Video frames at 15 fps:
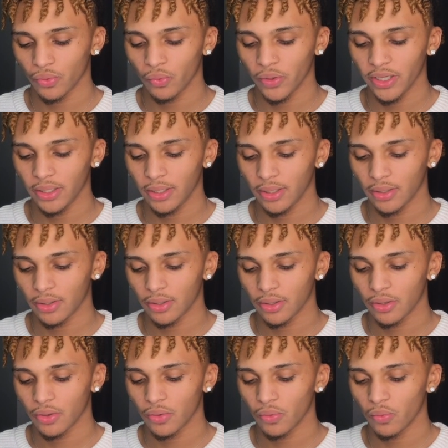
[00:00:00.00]
we
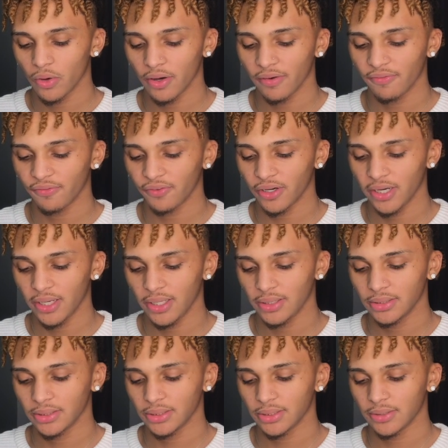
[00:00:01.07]
were
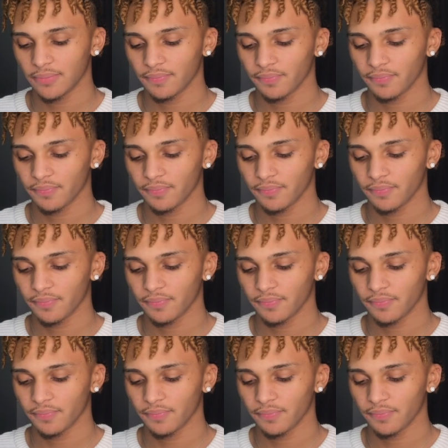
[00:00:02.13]
friends.